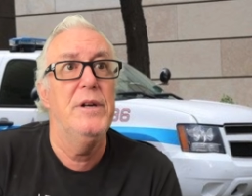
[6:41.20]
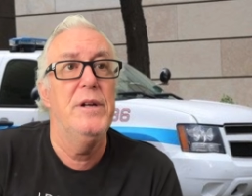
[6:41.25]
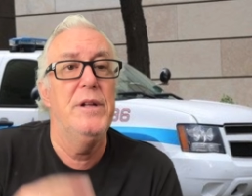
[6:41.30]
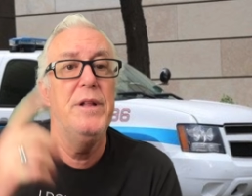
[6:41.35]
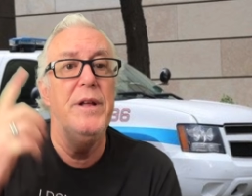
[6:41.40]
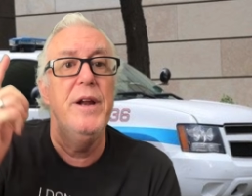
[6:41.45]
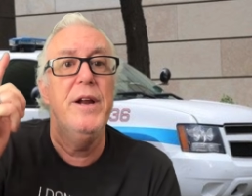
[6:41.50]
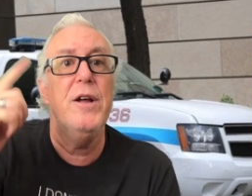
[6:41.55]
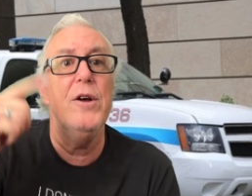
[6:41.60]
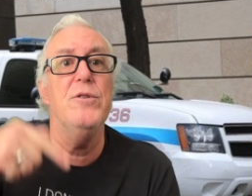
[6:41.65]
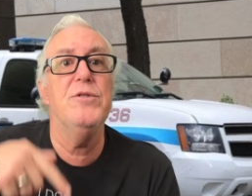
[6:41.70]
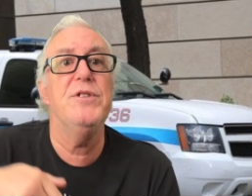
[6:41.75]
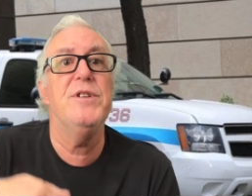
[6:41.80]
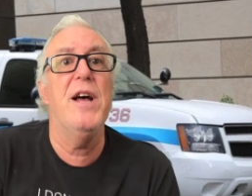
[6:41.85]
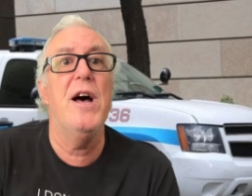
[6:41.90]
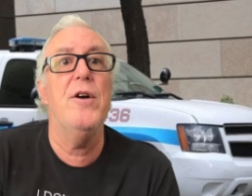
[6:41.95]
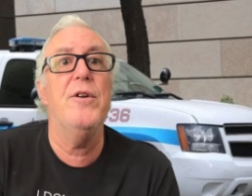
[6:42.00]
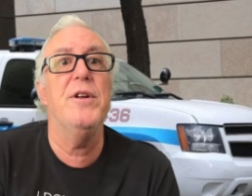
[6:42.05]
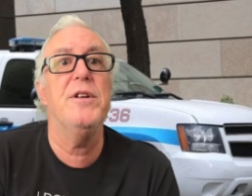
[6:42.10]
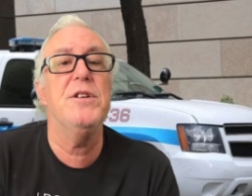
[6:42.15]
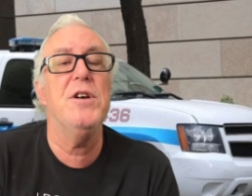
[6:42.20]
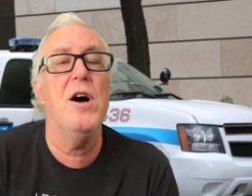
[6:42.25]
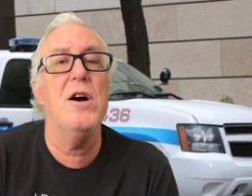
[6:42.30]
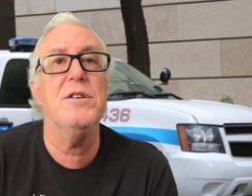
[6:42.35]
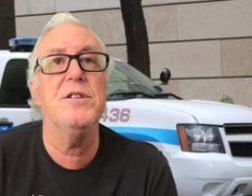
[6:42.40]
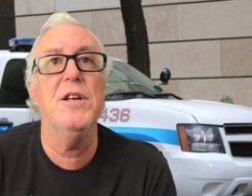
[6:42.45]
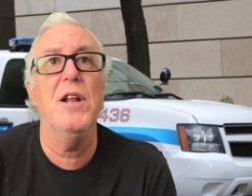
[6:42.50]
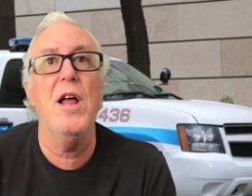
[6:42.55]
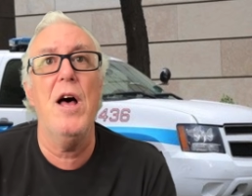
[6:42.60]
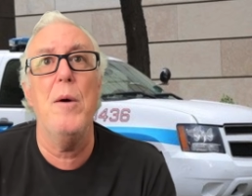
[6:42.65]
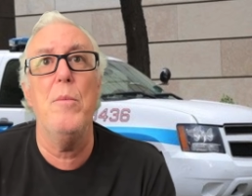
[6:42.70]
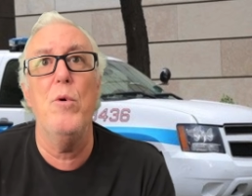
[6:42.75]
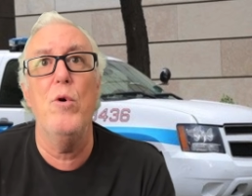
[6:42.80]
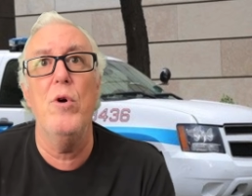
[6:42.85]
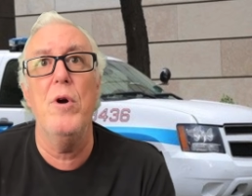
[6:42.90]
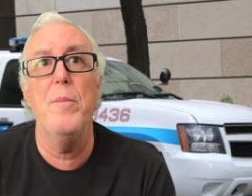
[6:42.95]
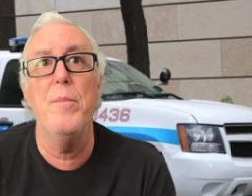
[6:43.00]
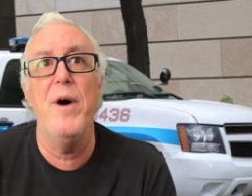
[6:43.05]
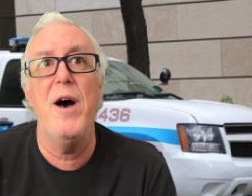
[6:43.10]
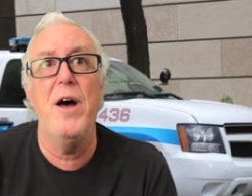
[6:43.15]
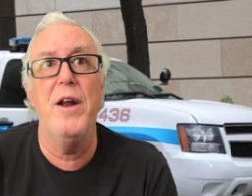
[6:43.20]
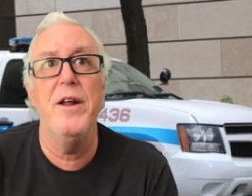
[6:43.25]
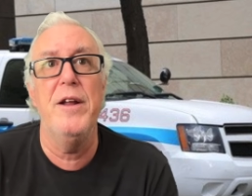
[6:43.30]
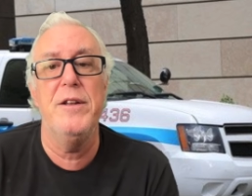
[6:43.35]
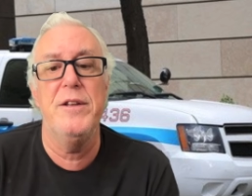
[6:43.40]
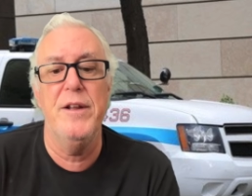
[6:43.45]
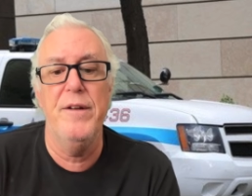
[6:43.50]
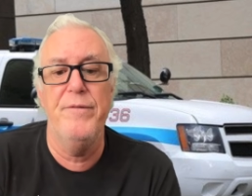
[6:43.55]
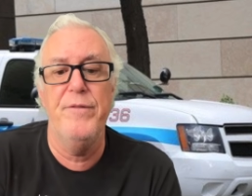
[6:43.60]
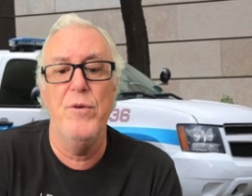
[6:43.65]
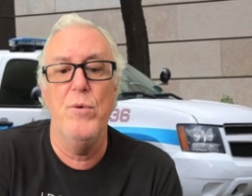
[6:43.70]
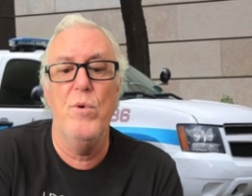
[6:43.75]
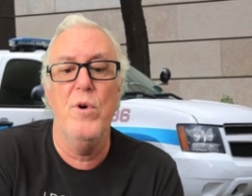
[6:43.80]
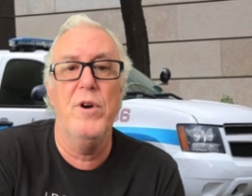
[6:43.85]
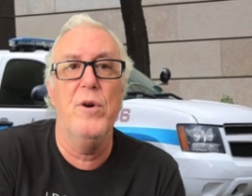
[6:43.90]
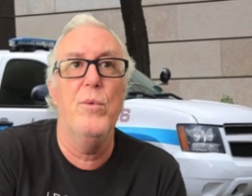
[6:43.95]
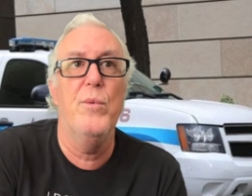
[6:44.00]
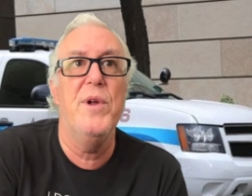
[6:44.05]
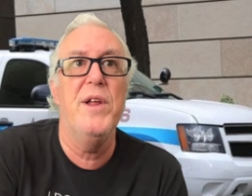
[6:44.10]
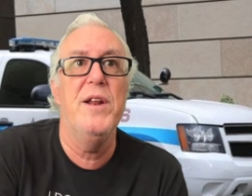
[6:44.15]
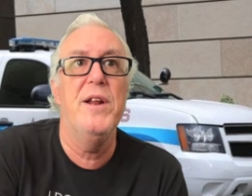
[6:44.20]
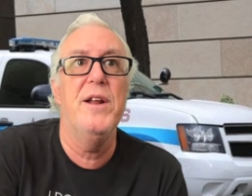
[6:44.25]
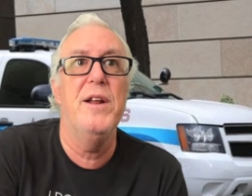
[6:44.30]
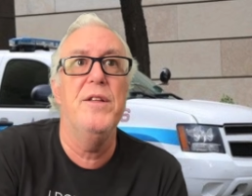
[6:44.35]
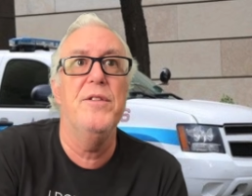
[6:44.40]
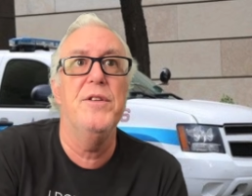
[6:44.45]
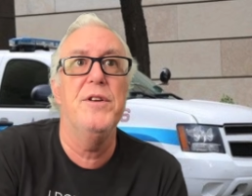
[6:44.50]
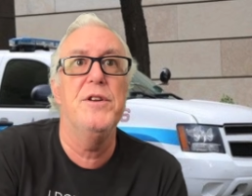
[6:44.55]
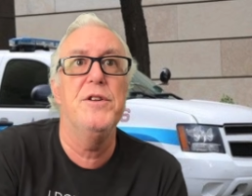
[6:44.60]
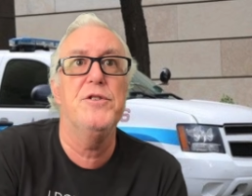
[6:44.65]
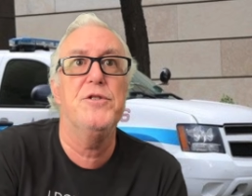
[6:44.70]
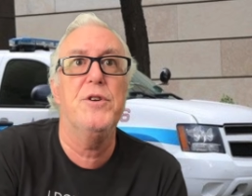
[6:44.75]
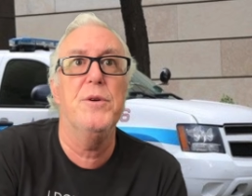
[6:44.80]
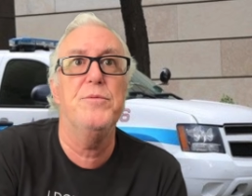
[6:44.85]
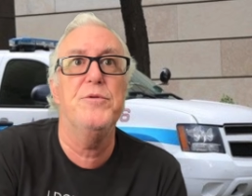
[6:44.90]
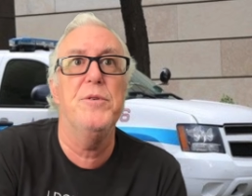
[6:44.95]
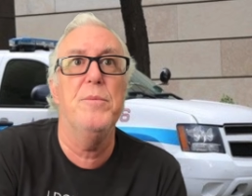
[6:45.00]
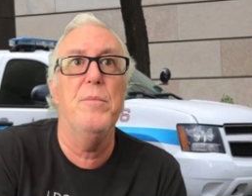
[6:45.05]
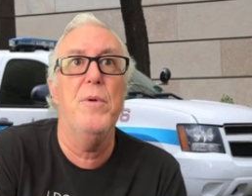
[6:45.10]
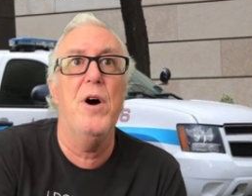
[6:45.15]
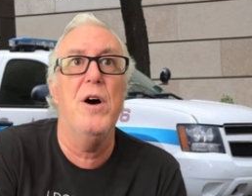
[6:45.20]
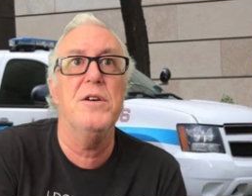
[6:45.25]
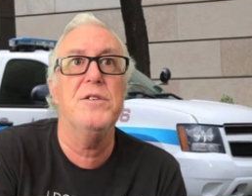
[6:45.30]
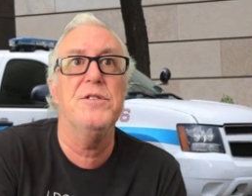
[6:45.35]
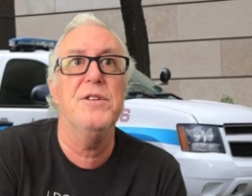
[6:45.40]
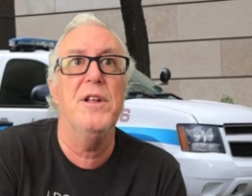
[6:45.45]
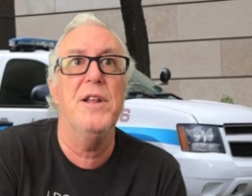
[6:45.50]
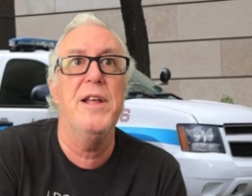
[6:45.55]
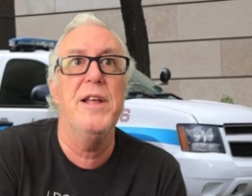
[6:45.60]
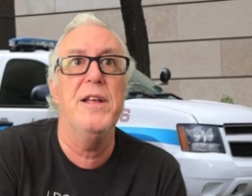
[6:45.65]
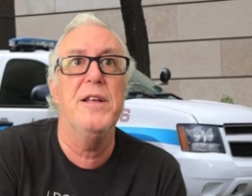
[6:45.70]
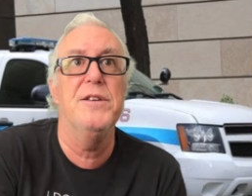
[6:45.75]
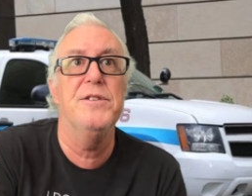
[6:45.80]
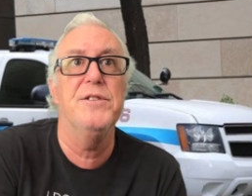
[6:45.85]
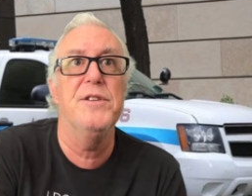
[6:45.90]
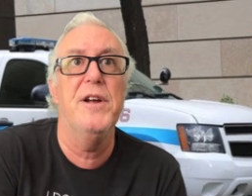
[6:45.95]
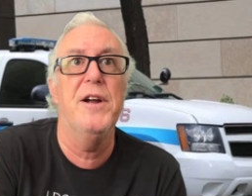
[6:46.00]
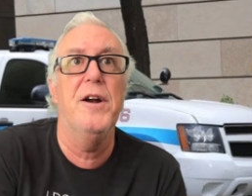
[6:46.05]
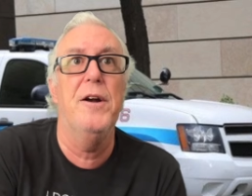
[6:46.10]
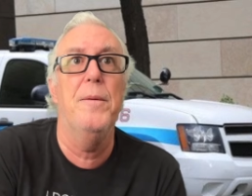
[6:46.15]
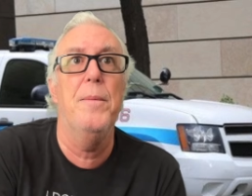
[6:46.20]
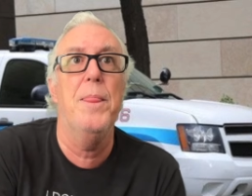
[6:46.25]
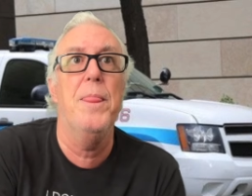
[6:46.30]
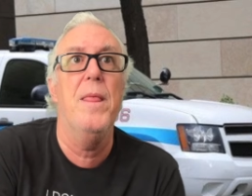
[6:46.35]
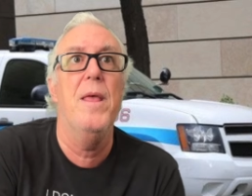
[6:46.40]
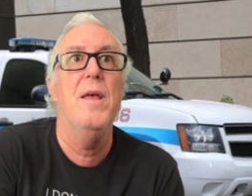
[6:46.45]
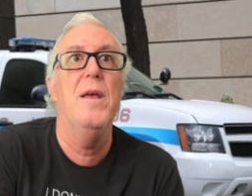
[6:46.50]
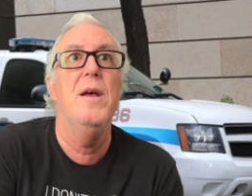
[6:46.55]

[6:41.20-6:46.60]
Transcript: Then it goes down and talks a lot more about it. If you want to read it in the description box, the link is there.